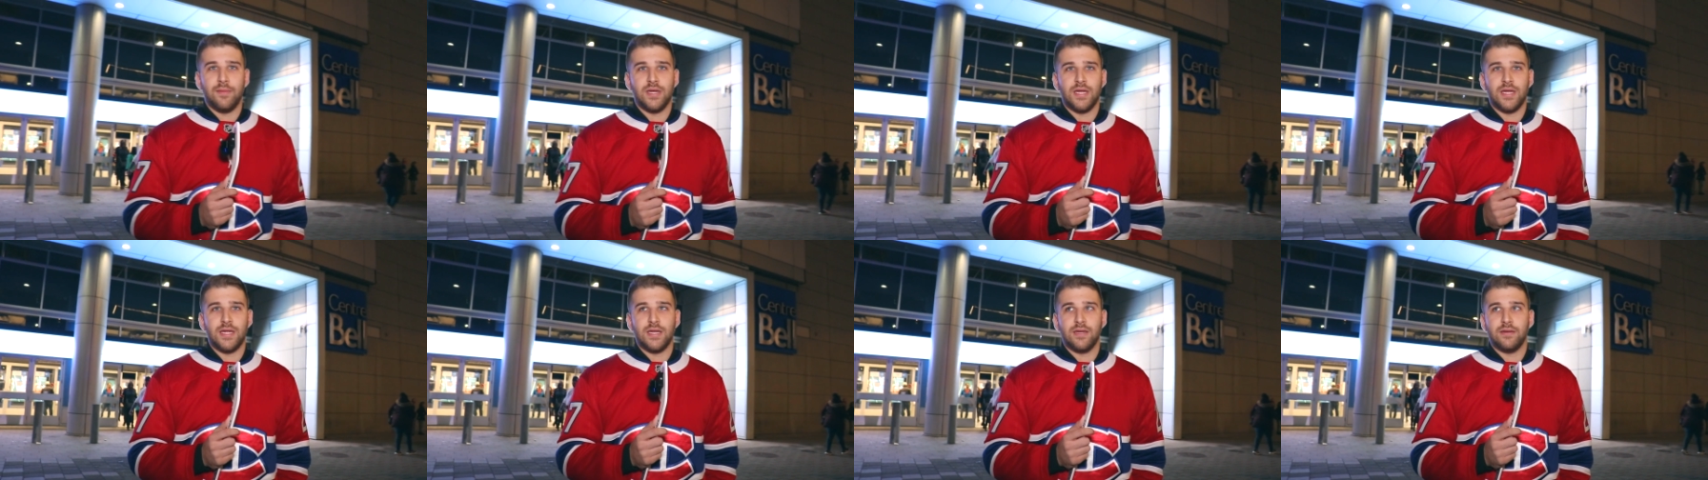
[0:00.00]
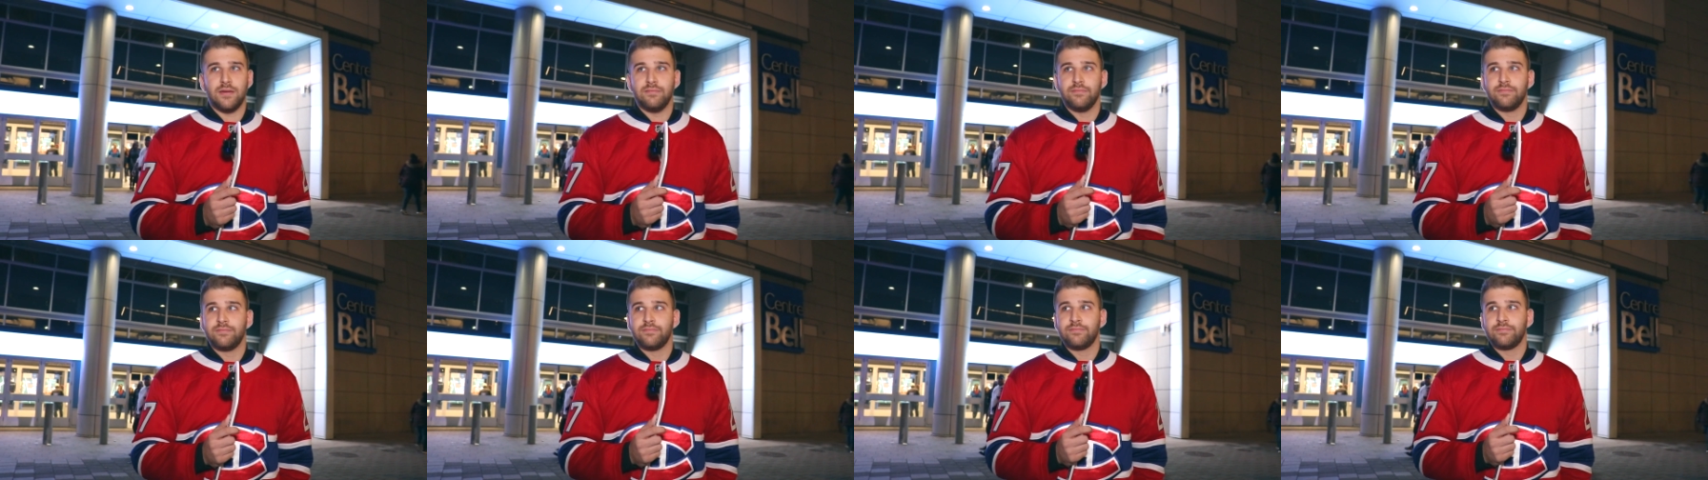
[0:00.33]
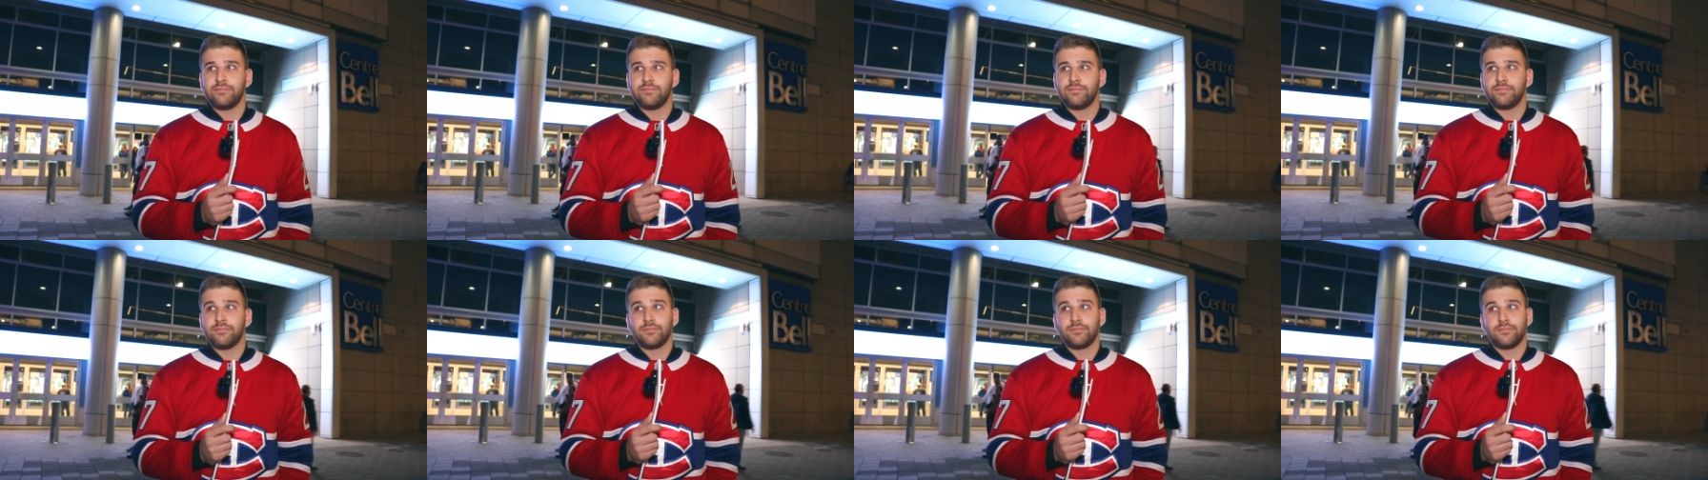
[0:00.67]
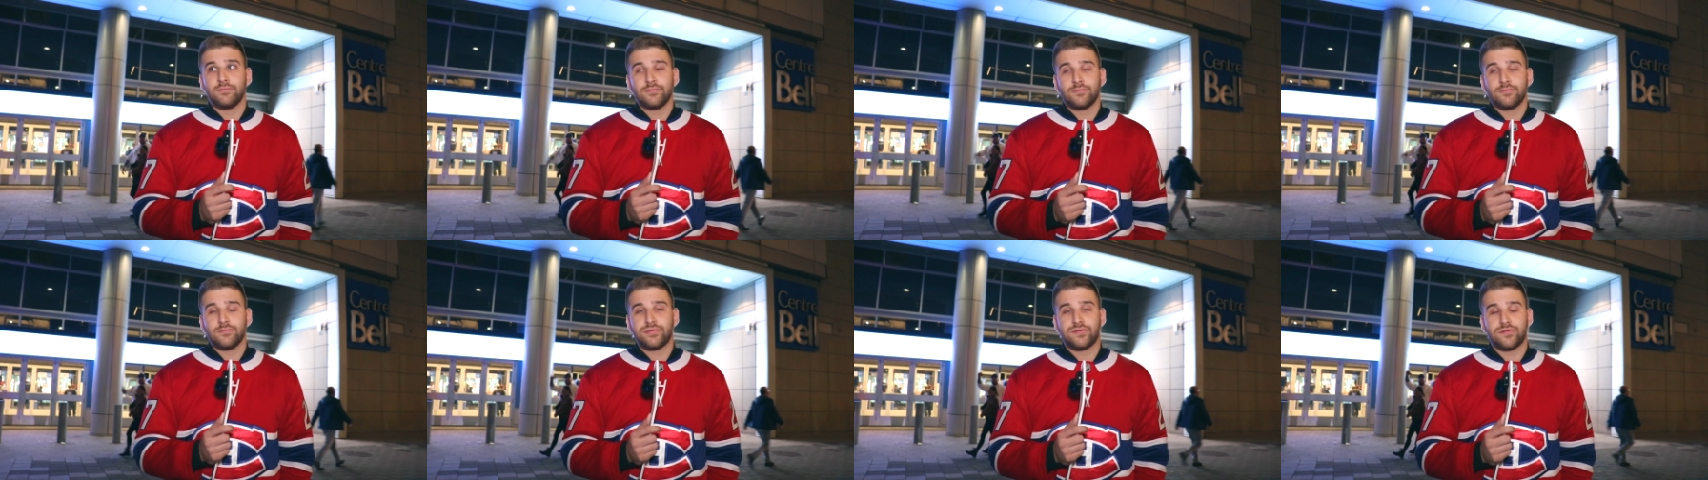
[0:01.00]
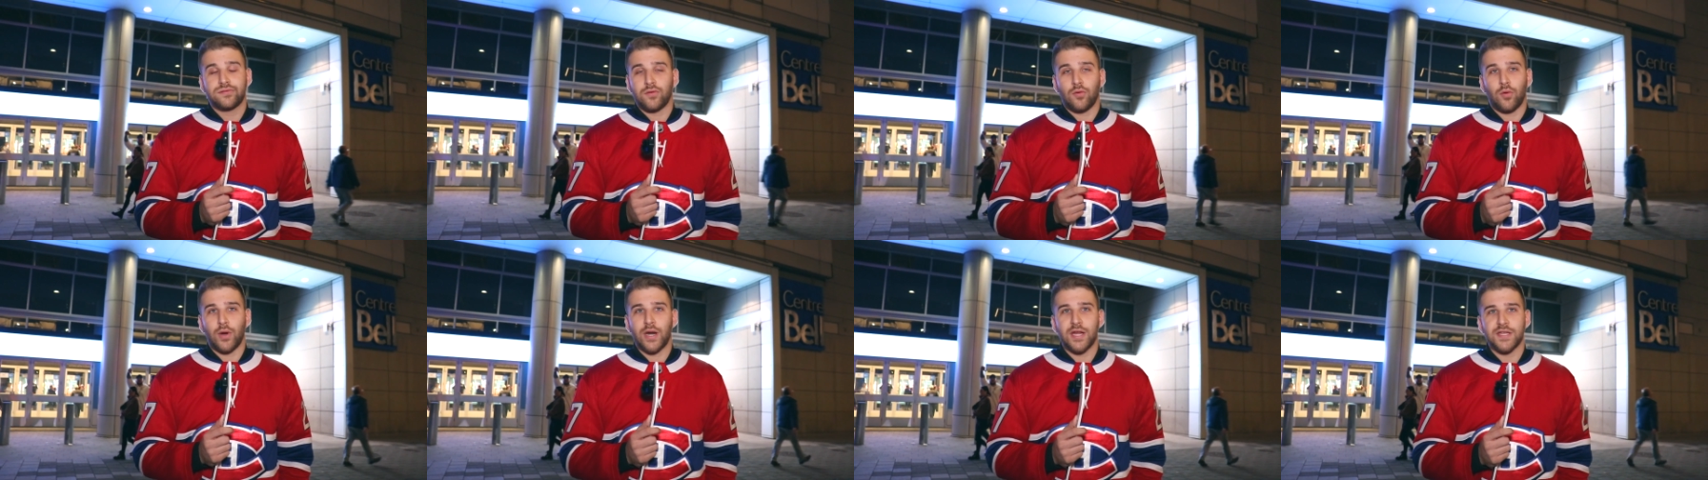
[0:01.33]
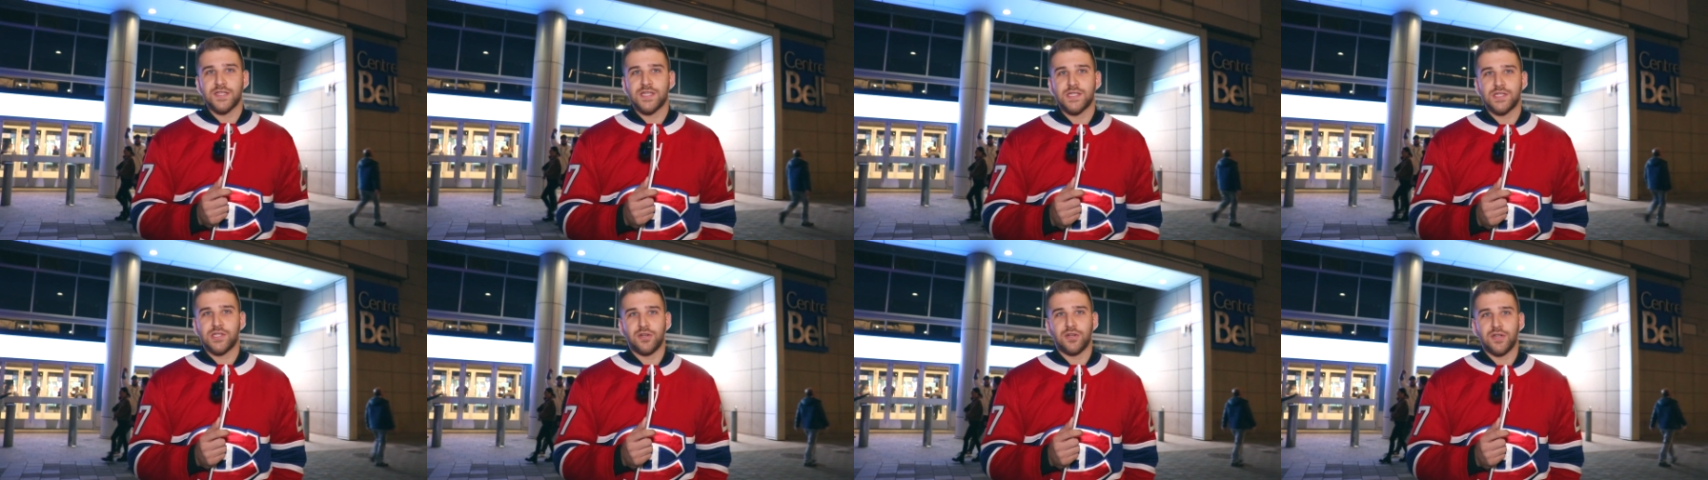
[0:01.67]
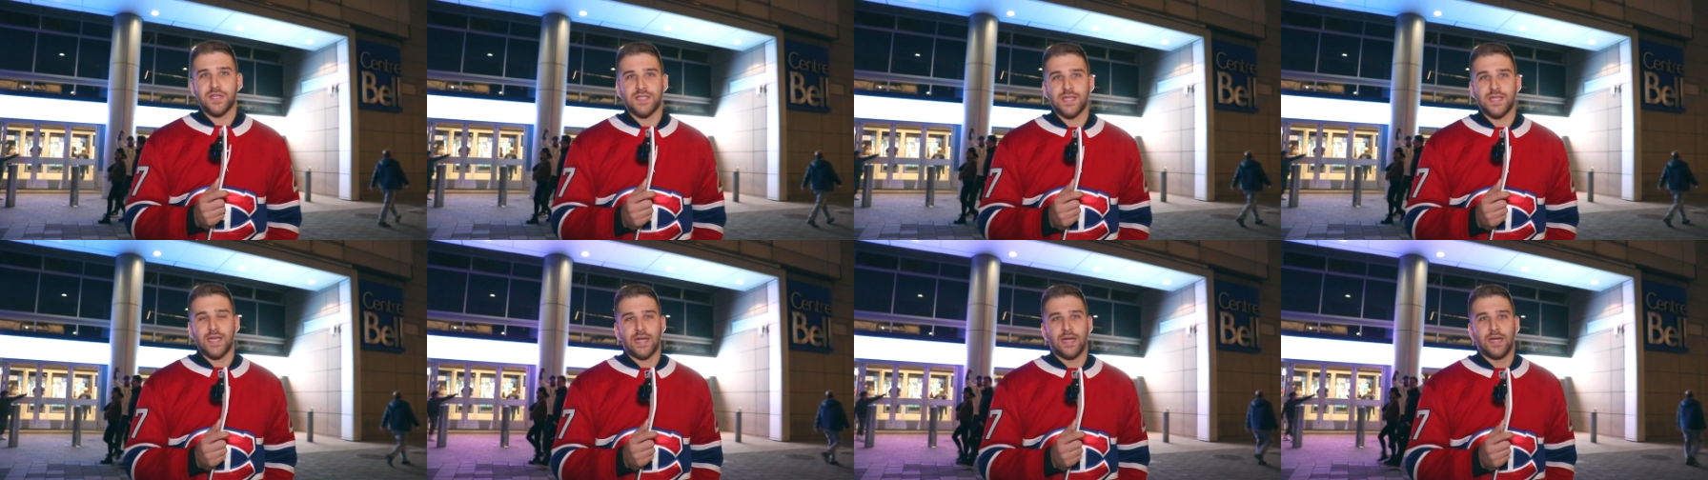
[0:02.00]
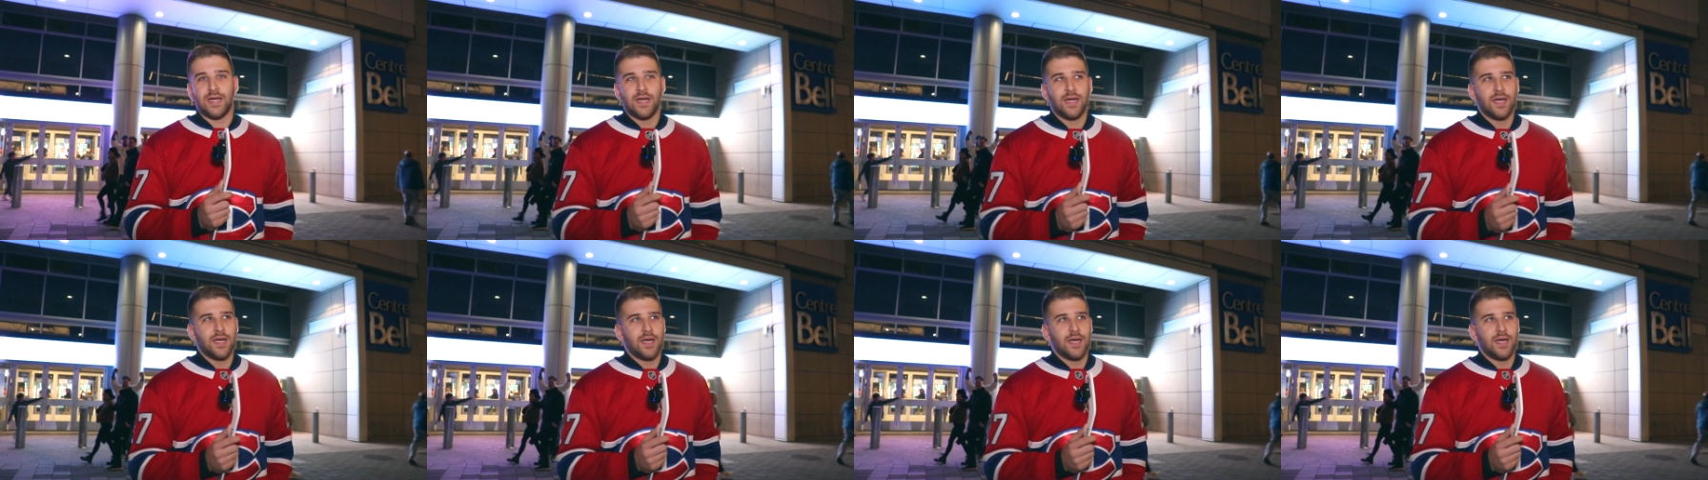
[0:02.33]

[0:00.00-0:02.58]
mean, what else is there to say?